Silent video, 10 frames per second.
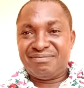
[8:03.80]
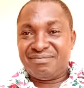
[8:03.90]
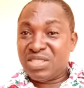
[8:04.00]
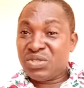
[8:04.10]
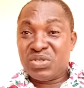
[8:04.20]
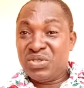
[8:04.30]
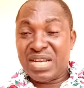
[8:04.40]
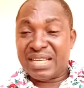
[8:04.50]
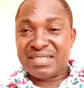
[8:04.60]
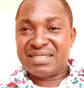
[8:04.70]
also known
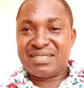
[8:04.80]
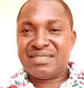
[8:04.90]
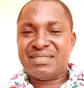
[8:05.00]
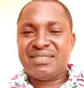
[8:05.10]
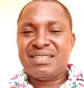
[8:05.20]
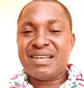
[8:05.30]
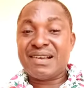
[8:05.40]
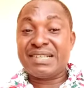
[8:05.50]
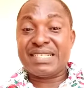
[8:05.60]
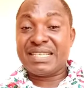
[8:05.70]
as
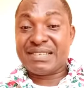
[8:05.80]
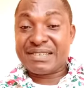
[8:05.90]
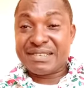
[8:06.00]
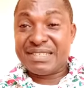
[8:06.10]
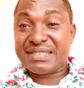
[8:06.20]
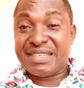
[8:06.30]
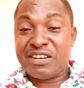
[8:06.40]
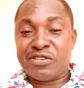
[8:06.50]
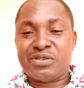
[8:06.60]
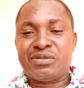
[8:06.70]
Chris, Chris
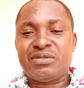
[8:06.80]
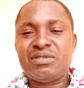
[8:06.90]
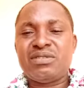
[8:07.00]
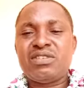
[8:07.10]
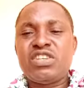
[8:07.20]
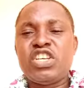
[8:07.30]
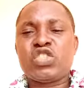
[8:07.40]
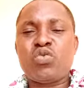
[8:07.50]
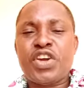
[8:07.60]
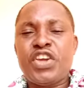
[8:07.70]
Kringle, is
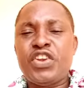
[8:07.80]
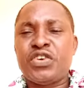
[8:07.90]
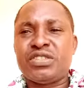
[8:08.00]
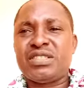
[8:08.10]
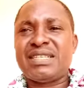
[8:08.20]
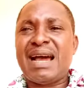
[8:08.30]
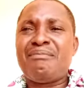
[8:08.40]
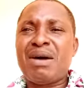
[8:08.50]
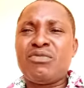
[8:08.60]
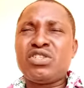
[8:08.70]
working on, that
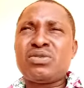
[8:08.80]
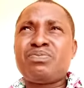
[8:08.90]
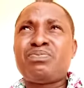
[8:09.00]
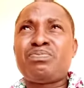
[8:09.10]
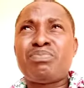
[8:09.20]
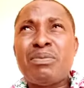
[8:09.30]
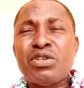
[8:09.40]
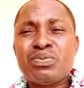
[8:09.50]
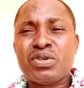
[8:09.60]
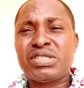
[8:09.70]
mammoth, mammoth
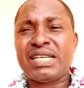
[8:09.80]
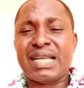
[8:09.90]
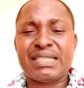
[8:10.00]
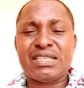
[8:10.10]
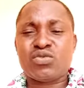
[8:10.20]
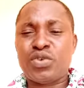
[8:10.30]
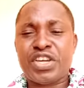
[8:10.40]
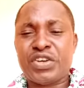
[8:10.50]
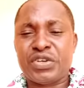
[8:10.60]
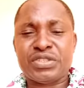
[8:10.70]
project that he's working
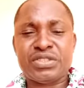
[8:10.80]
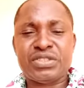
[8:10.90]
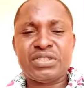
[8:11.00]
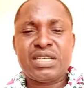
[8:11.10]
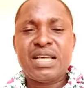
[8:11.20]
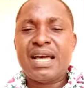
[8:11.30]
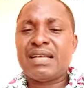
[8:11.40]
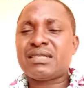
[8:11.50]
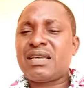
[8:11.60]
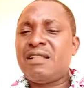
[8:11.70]
on, has
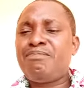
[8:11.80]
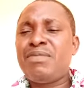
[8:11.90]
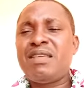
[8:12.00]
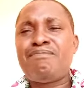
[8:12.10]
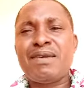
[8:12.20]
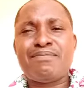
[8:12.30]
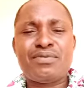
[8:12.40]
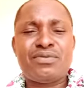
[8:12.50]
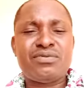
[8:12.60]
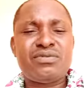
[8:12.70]
kept many
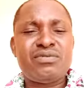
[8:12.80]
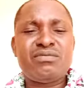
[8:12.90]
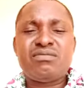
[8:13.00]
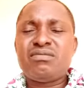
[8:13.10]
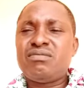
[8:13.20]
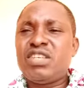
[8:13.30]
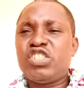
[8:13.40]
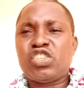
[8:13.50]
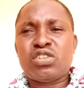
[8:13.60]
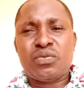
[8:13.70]
people in
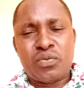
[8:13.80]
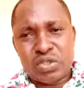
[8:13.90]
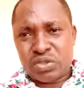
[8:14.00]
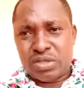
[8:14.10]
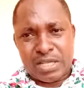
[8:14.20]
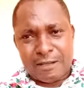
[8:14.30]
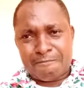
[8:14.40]
short of what today.